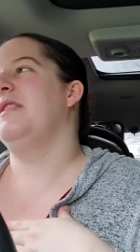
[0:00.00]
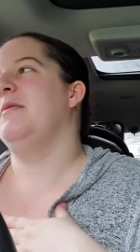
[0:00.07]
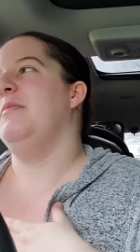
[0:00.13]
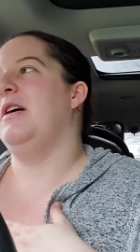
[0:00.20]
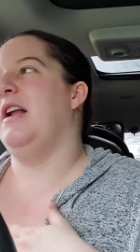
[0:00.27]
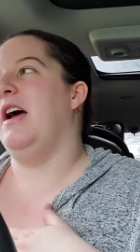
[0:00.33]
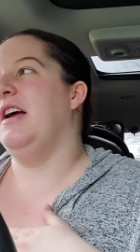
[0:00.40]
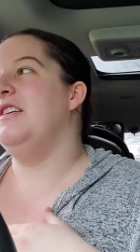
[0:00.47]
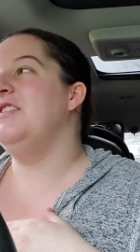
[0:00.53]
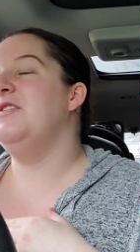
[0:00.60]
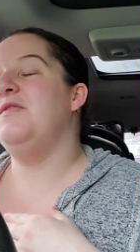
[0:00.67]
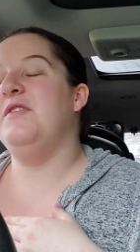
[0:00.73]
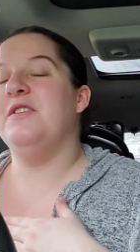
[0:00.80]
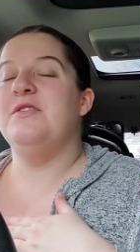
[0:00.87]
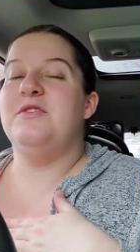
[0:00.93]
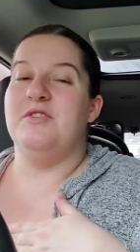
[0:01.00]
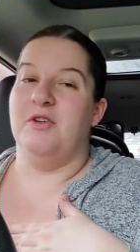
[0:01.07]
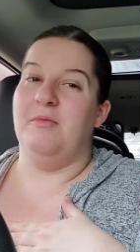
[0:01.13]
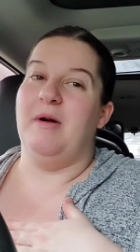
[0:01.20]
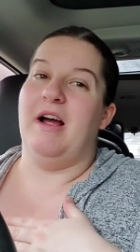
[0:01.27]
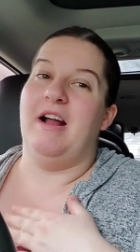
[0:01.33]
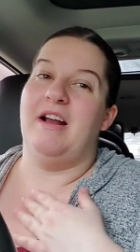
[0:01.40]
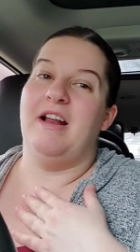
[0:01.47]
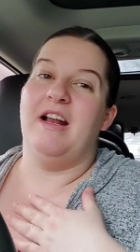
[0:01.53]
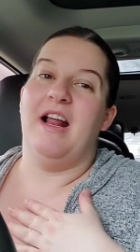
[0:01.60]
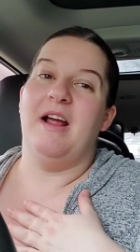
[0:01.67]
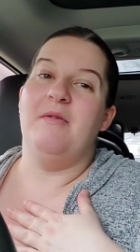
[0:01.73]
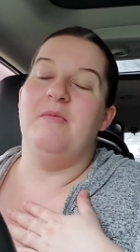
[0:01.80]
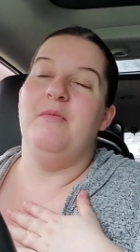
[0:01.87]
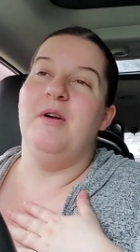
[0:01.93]
But I just feel so bad. And
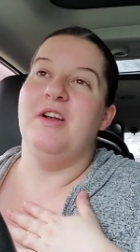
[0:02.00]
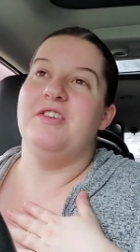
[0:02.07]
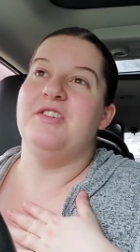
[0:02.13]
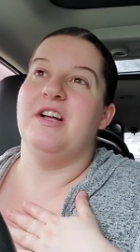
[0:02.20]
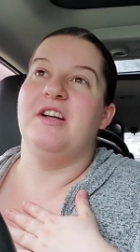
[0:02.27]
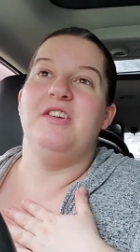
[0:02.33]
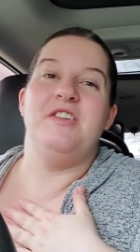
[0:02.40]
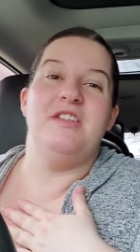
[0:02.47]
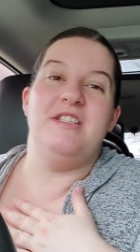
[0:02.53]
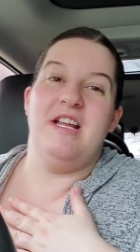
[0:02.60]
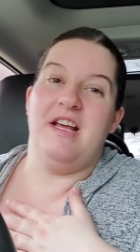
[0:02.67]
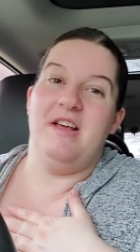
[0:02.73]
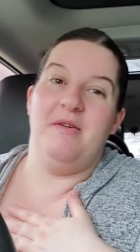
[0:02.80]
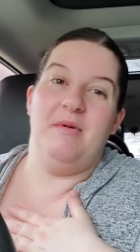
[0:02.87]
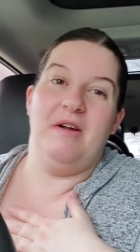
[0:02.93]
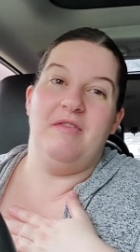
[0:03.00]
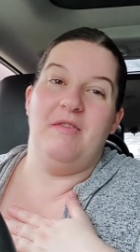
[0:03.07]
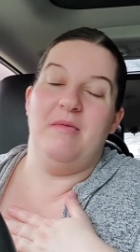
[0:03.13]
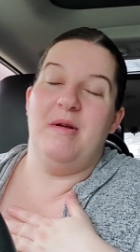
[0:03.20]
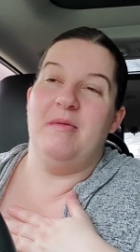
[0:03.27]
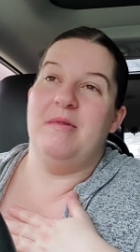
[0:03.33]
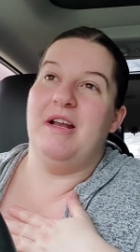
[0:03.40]
I wish I could just take it away from him.